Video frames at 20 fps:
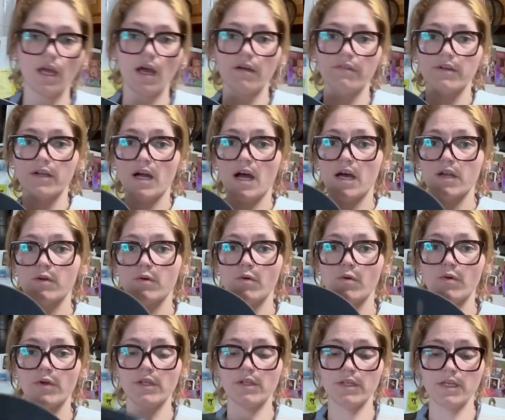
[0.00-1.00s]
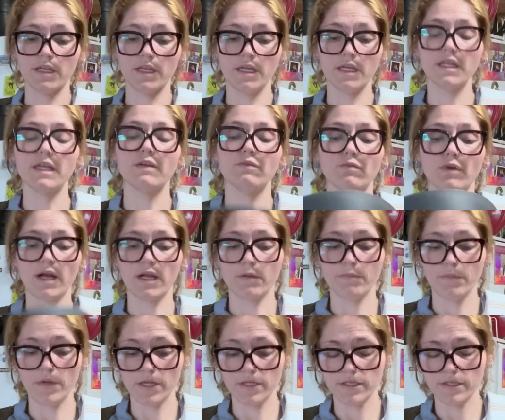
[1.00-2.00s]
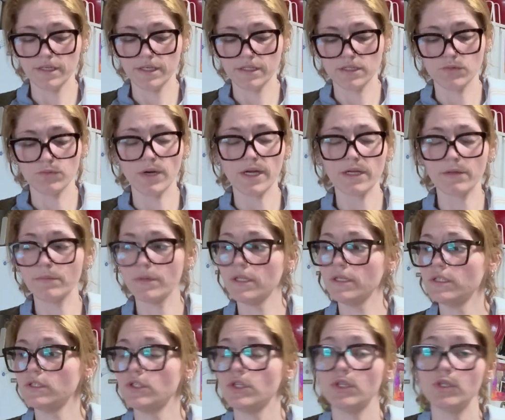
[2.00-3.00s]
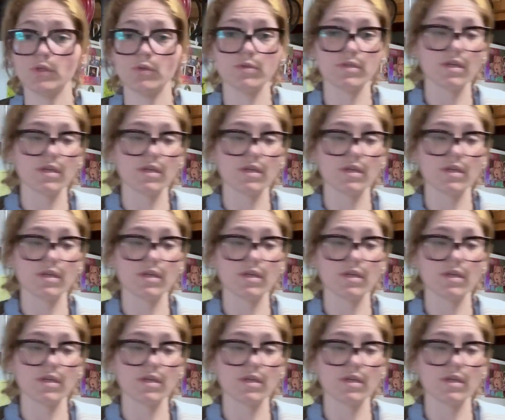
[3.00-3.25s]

avocado oil in it. It's recommended to use